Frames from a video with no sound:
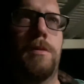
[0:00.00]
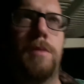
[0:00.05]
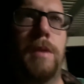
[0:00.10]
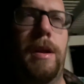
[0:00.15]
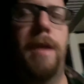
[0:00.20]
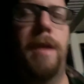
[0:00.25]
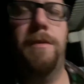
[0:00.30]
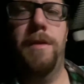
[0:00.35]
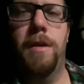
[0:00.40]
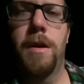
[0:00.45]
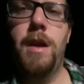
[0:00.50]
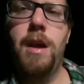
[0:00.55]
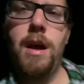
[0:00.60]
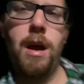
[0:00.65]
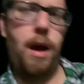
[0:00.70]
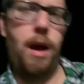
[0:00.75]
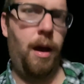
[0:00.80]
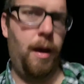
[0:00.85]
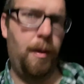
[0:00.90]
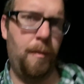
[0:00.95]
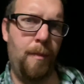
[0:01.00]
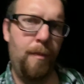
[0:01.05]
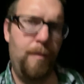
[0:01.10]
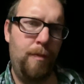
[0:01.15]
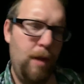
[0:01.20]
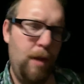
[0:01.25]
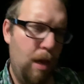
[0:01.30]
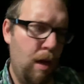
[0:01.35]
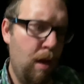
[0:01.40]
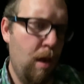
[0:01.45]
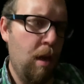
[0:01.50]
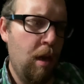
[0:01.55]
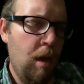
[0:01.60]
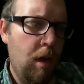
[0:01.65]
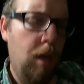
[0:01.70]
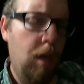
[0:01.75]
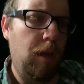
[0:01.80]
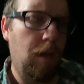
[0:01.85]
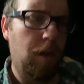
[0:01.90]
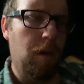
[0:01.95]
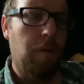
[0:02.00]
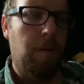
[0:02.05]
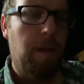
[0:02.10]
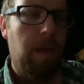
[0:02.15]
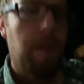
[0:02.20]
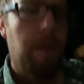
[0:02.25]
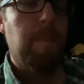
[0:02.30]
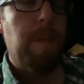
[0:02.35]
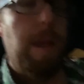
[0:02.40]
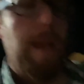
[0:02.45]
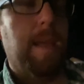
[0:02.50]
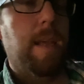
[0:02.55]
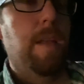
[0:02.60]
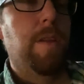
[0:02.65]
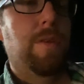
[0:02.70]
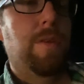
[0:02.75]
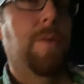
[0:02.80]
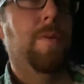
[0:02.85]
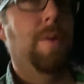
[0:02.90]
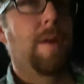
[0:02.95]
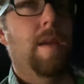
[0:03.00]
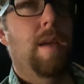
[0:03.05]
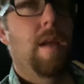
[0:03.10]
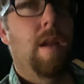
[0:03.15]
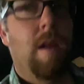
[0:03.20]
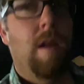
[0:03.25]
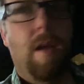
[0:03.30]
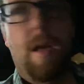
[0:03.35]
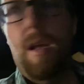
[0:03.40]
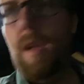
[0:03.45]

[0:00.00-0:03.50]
whatever. Um, you know, getting back into it can,